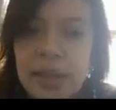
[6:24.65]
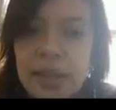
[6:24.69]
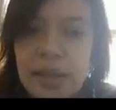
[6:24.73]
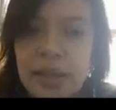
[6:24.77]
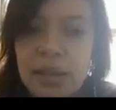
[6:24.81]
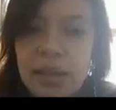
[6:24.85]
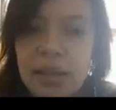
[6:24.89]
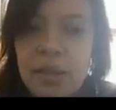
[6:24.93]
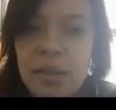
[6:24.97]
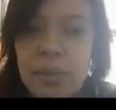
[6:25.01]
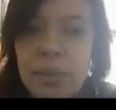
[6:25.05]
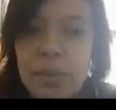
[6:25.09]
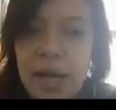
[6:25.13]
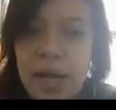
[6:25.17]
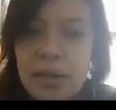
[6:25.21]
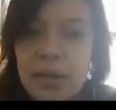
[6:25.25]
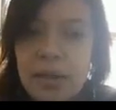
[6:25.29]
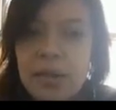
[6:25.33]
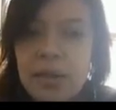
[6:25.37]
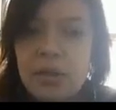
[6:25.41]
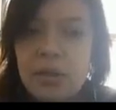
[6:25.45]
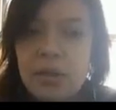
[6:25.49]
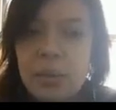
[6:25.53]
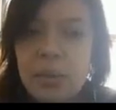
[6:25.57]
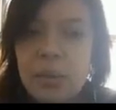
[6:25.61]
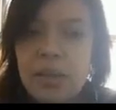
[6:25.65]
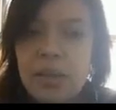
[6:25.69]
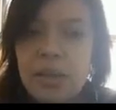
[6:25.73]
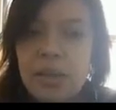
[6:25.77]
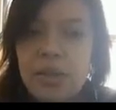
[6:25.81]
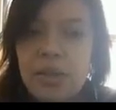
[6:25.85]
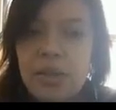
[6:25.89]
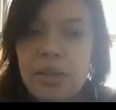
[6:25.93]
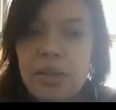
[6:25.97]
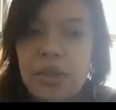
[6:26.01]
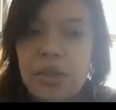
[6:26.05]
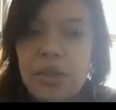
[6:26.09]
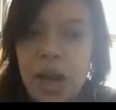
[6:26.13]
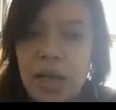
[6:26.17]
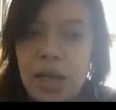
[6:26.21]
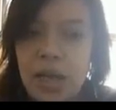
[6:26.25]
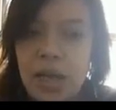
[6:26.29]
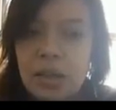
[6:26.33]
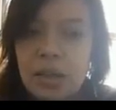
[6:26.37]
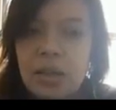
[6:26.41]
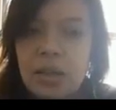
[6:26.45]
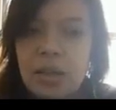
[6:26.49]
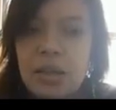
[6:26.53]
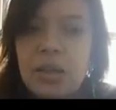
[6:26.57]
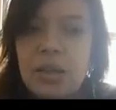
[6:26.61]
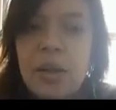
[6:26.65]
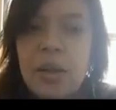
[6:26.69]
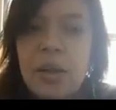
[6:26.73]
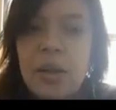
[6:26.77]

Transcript: in comparison to other channels,